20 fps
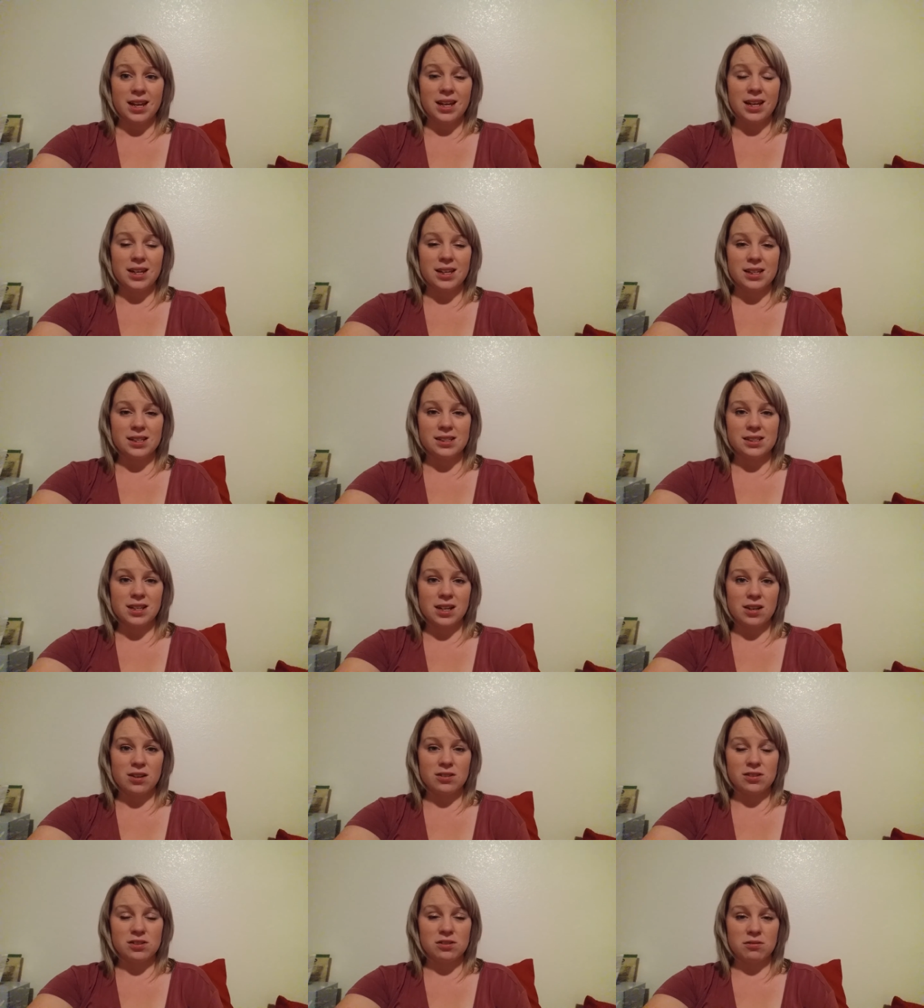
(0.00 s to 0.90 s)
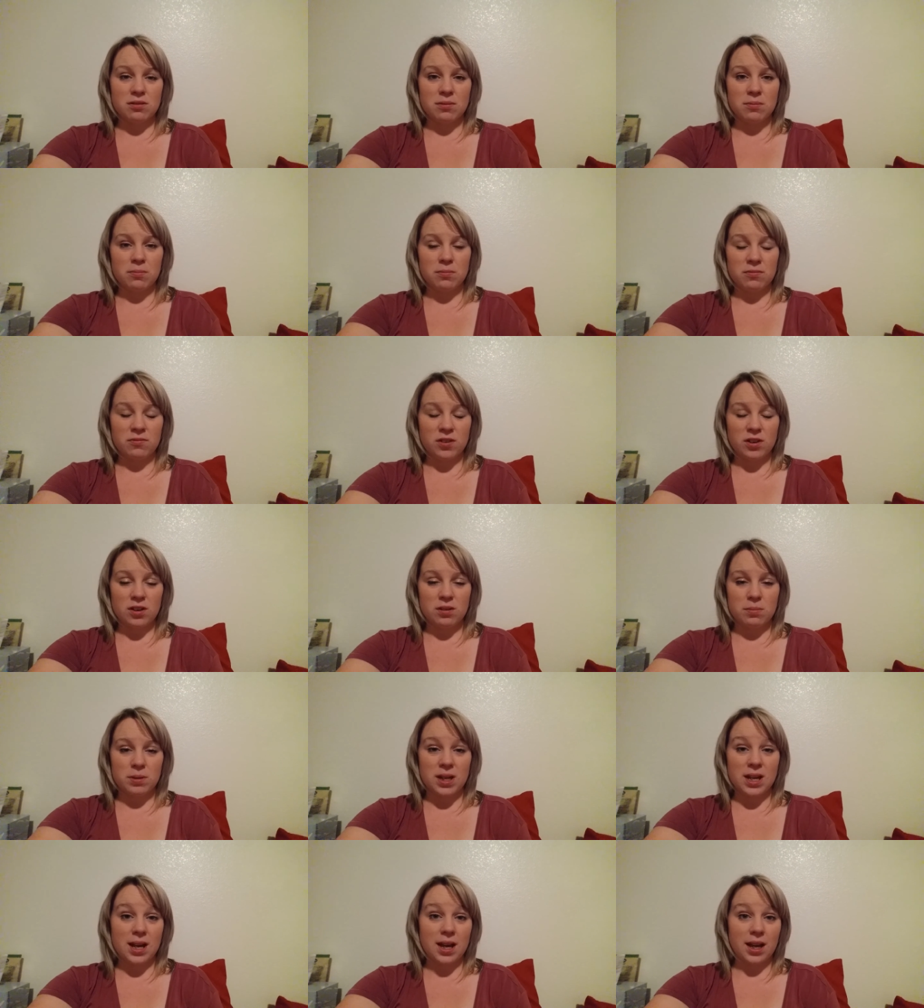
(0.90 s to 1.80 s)
and I also am very
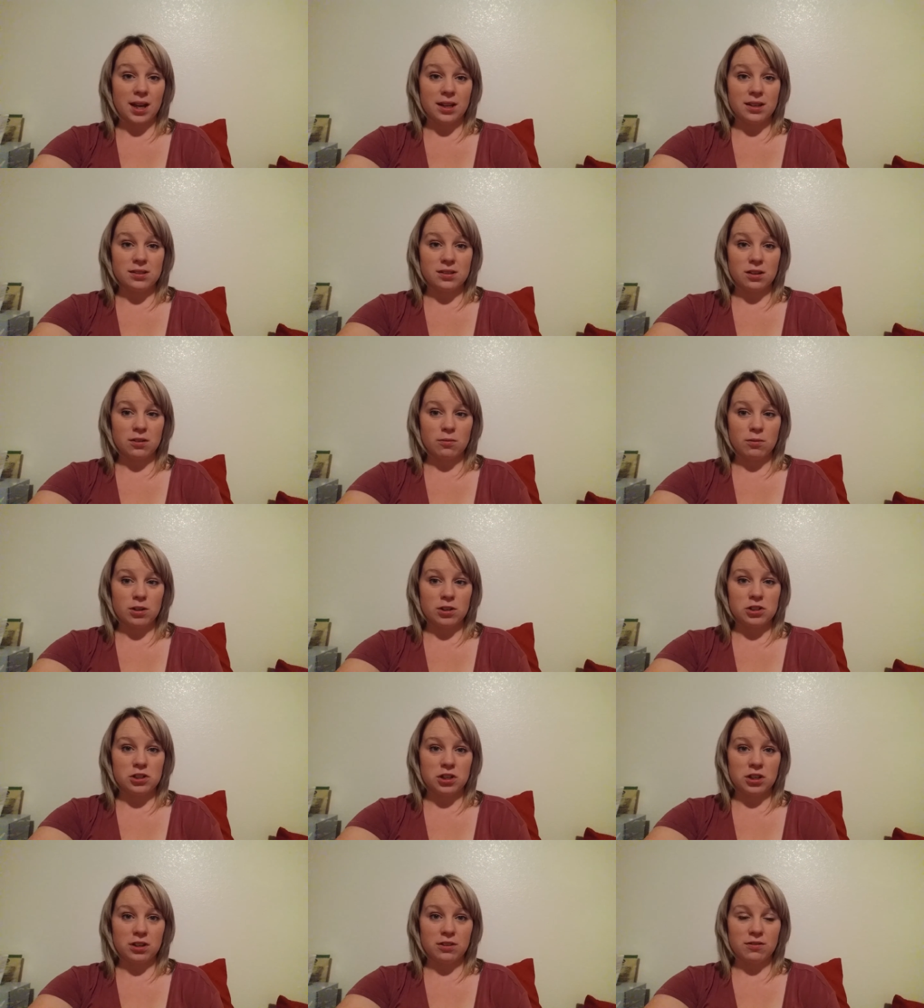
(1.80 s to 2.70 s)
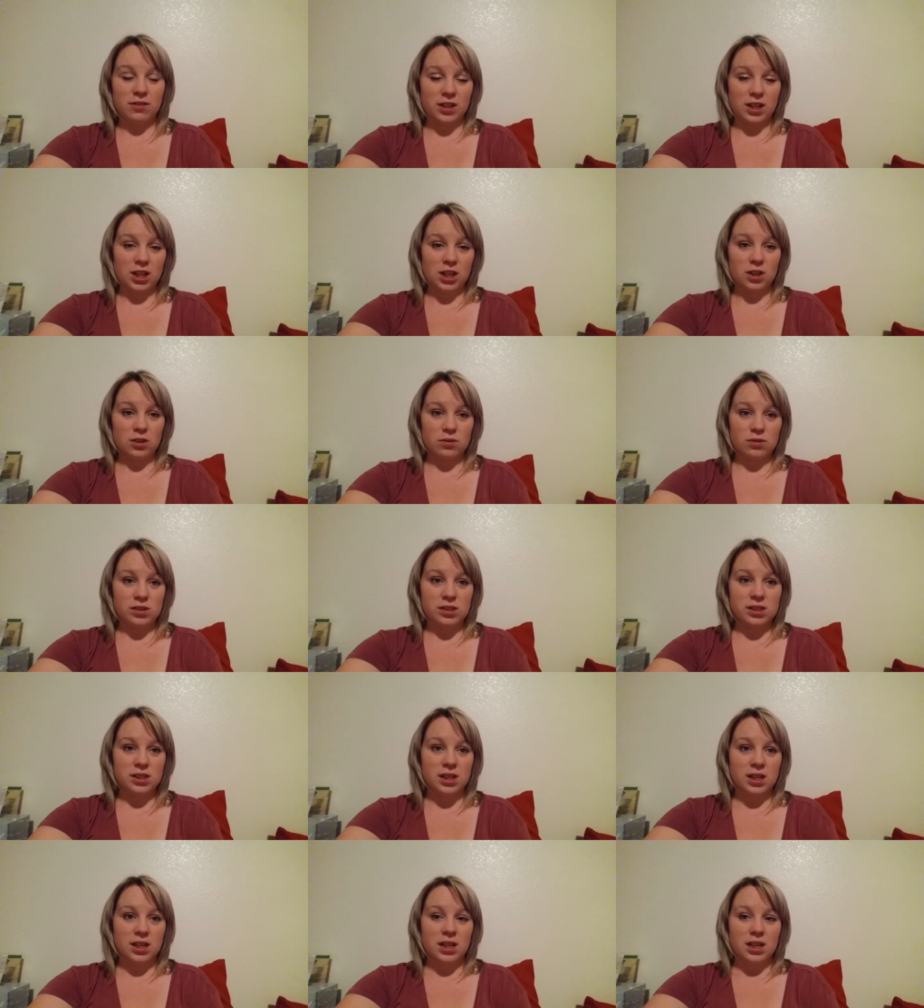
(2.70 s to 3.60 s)
behind on watching videos,